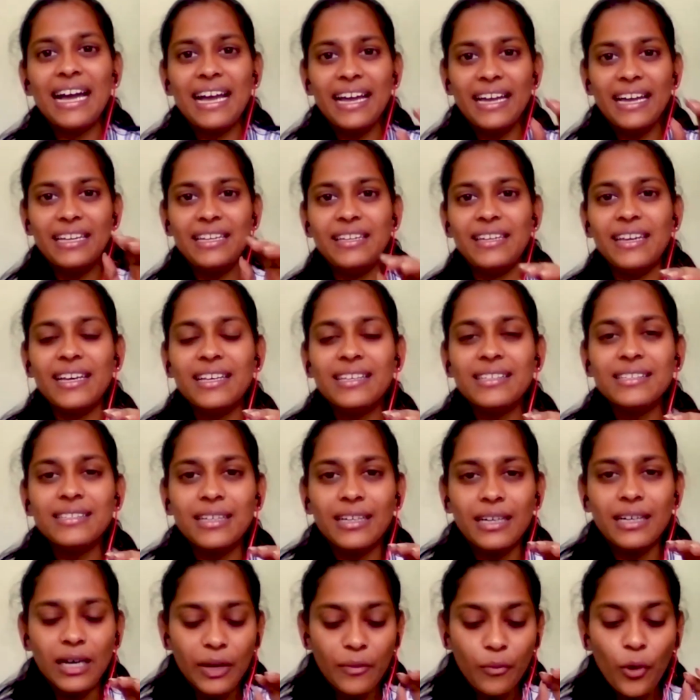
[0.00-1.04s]
And yes,
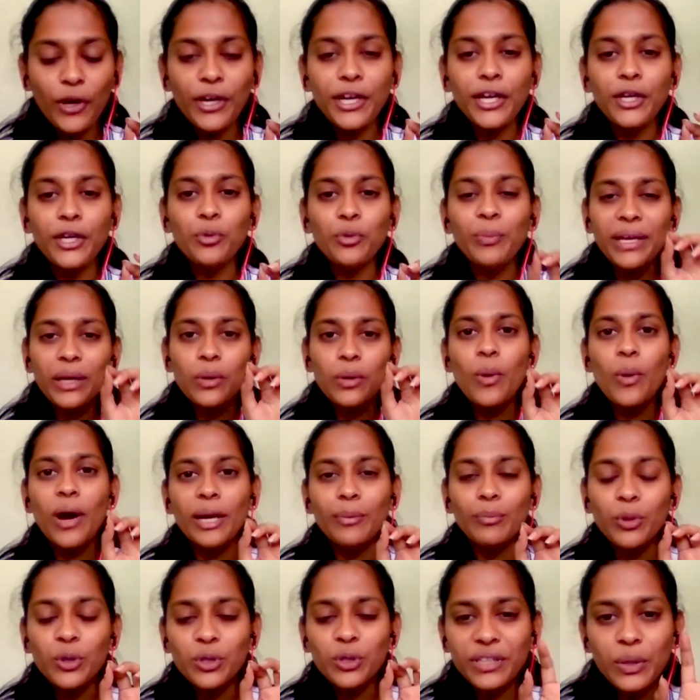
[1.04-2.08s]
I wanted to make
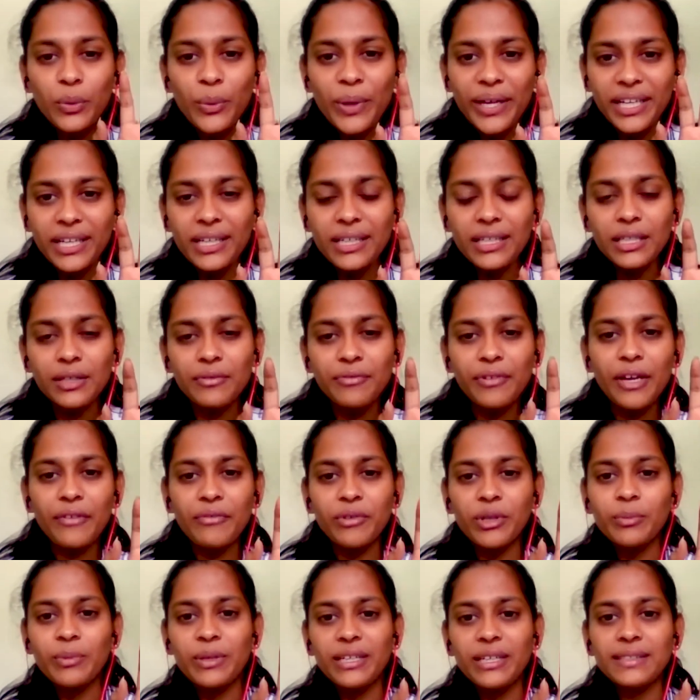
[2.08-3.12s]
one more thing very clear for
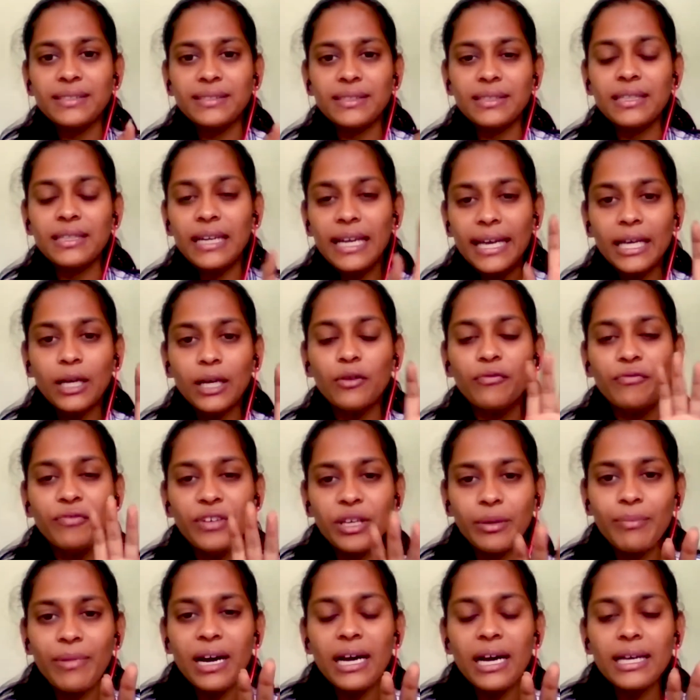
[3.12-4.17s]
everybody, sir. Like
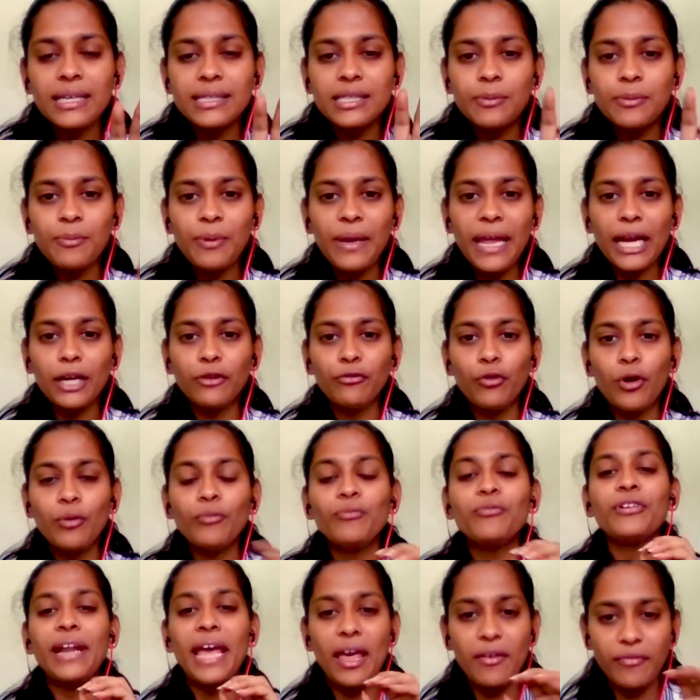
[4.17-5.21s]
VIBA is a
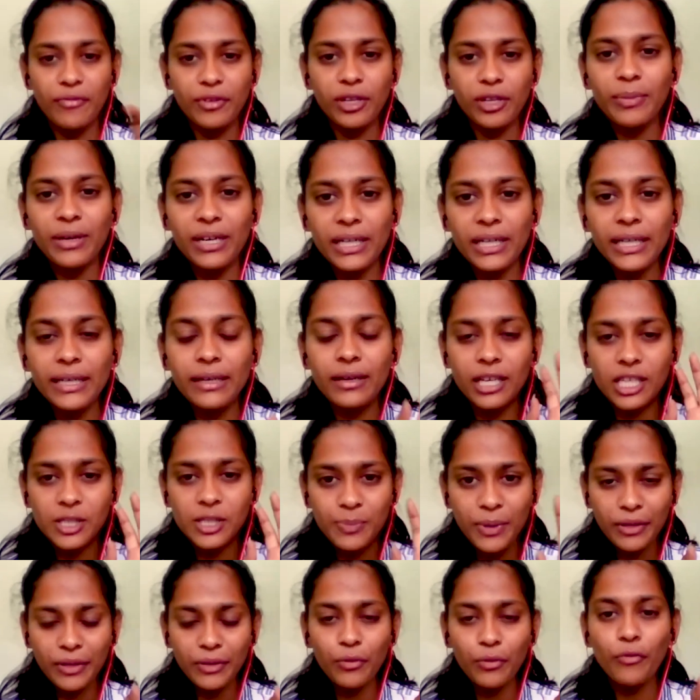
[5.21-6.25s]
platform for everybody,
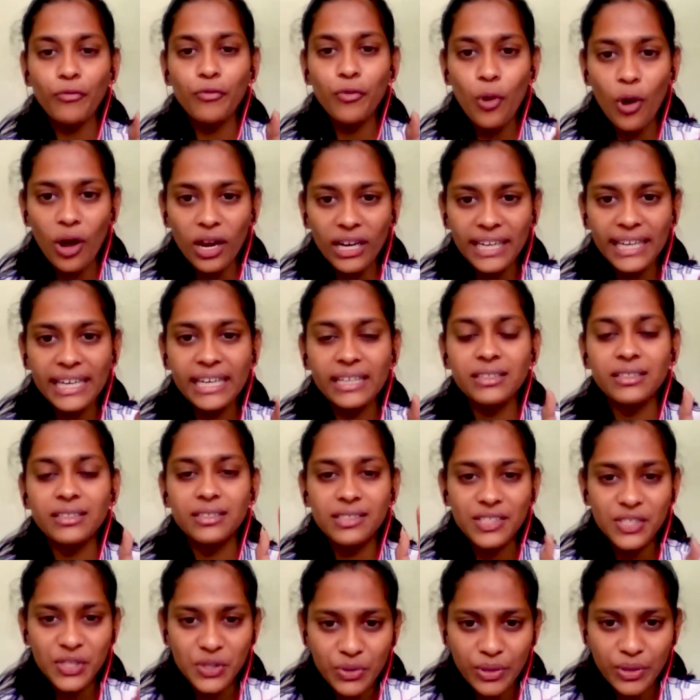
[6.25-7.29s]
irrespective of college,
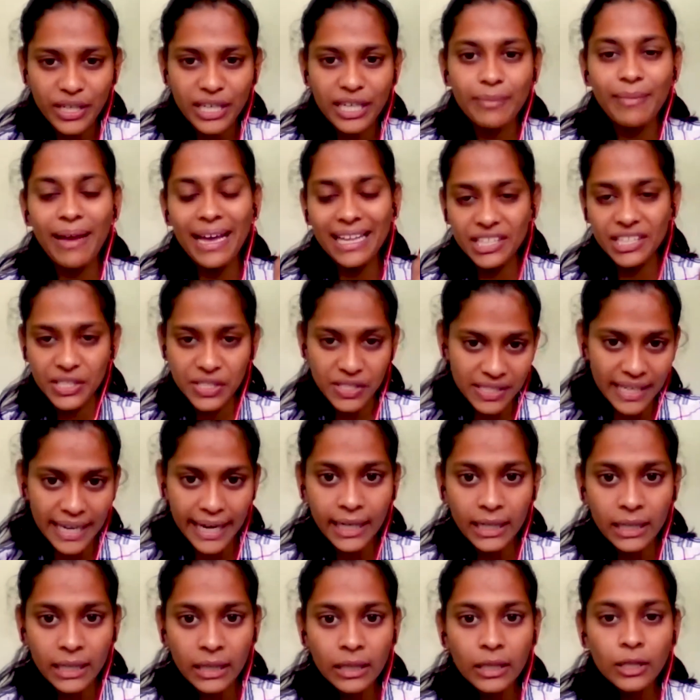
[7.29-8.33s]
stream, and
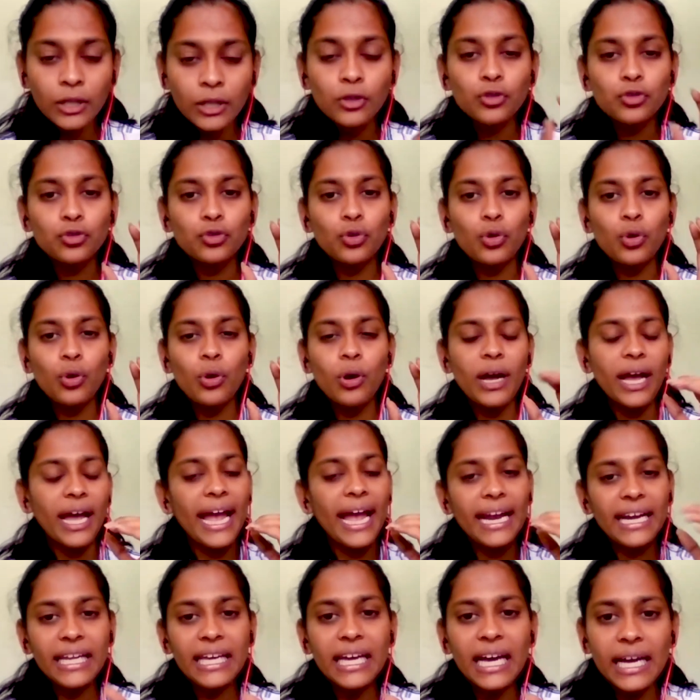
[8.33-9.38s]
state. So
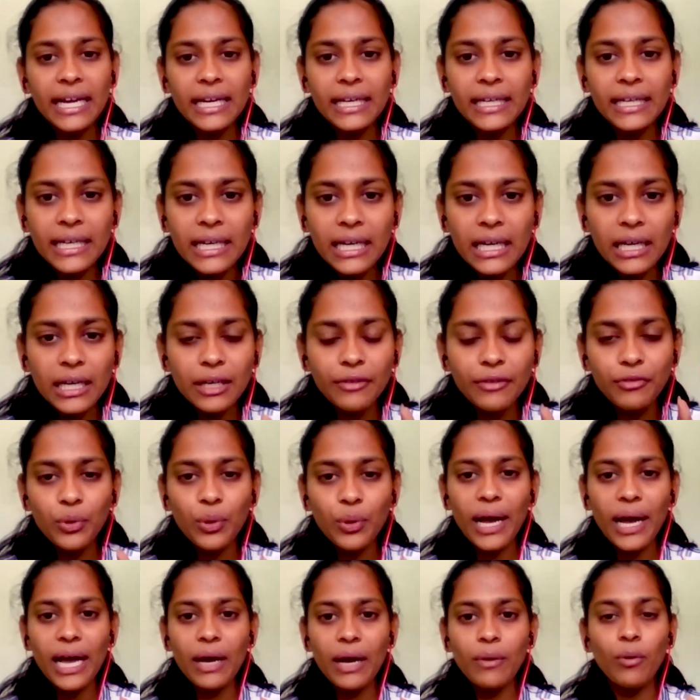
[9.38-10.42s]
any idea, if you
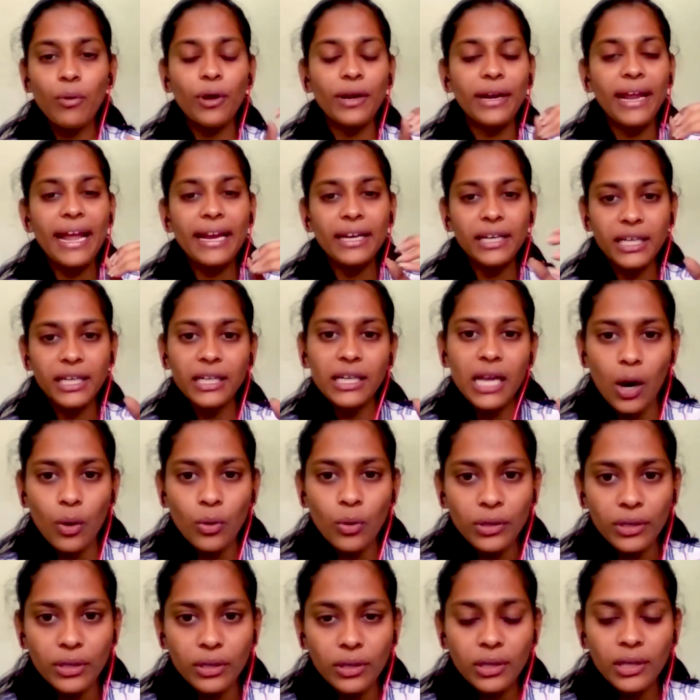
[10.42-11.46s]
have or any
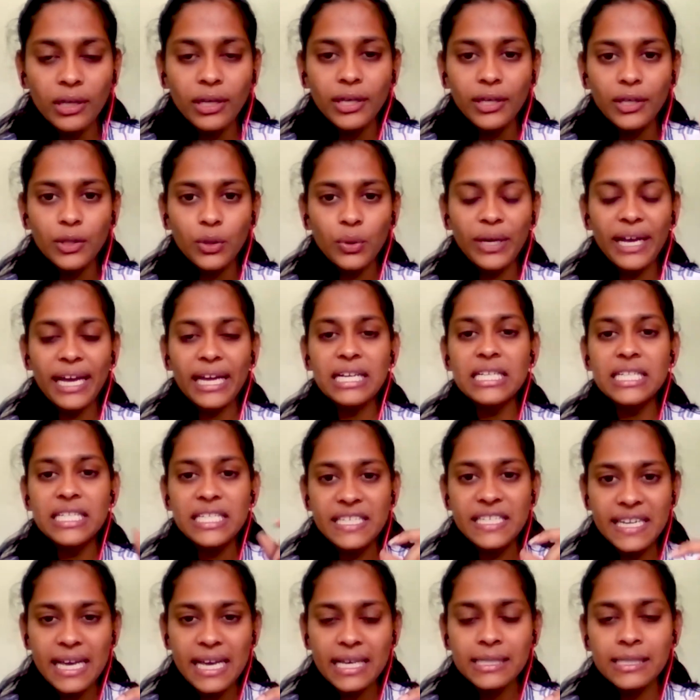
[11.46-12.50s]
doubt, you can
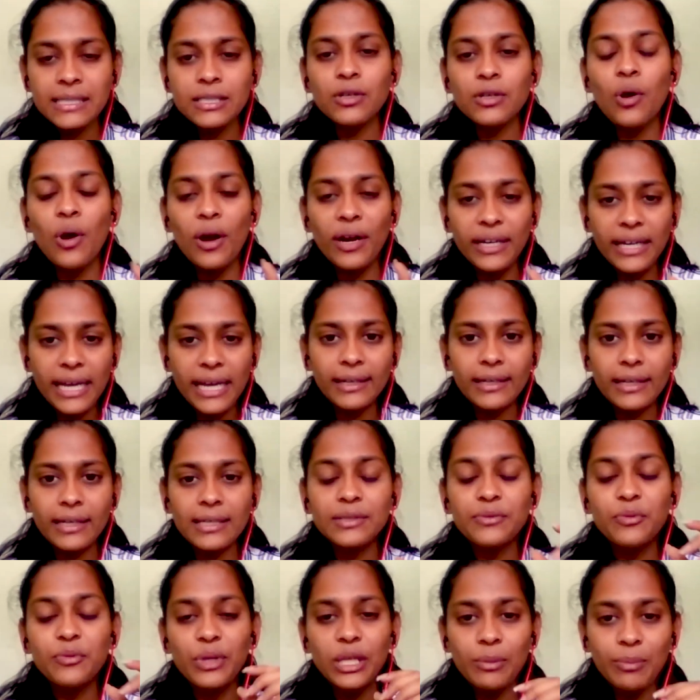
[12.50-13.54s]
just contact
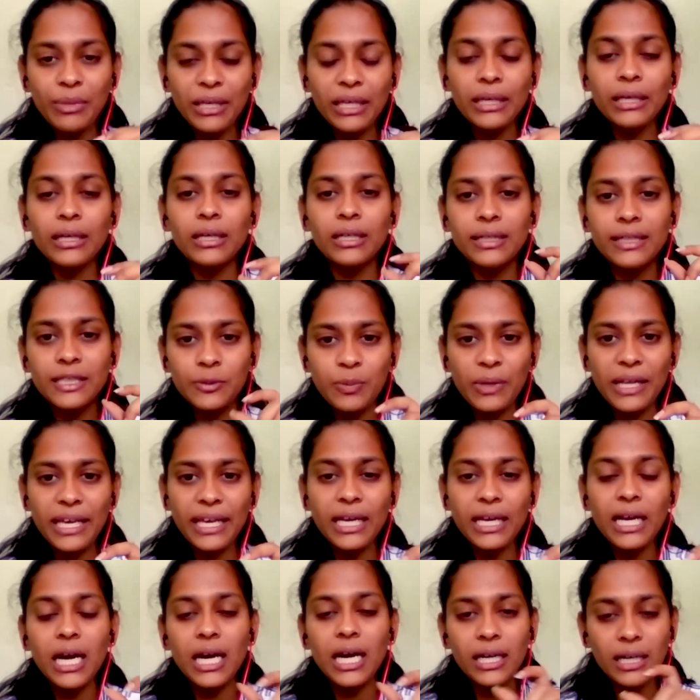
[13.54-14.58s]
us. We'll be
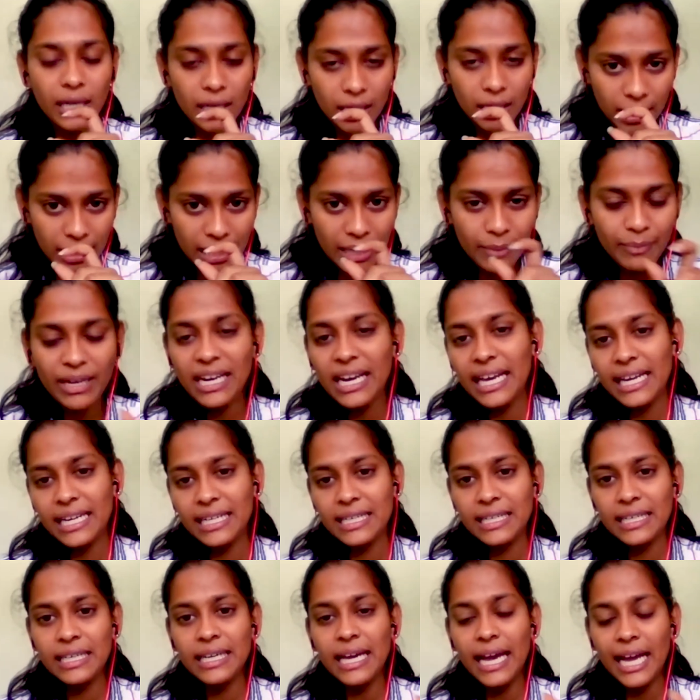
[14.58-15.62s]
displaying our email
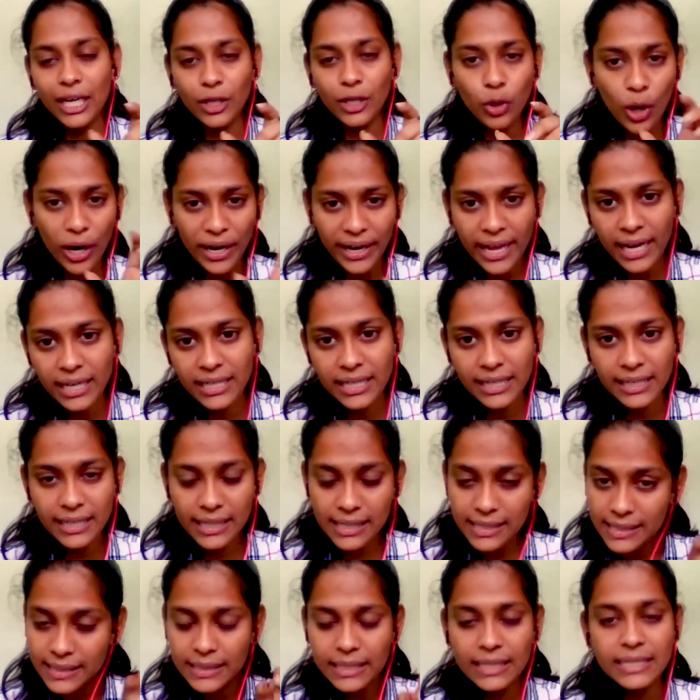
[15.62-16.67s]
ID and contact
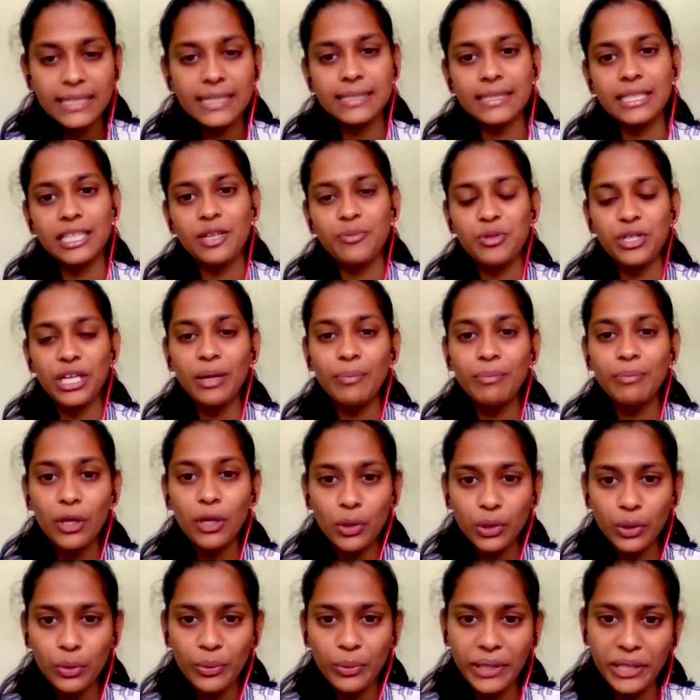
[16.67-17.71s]
details in the description
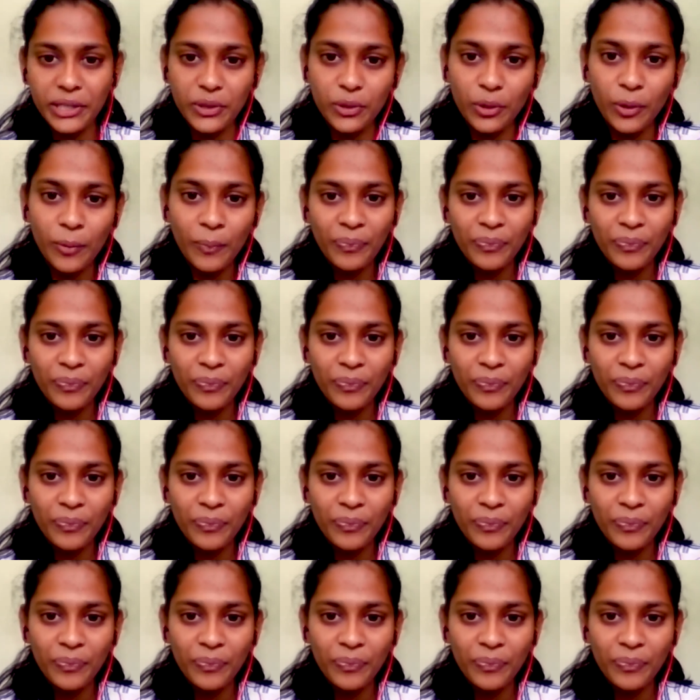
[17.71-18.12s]
below the video.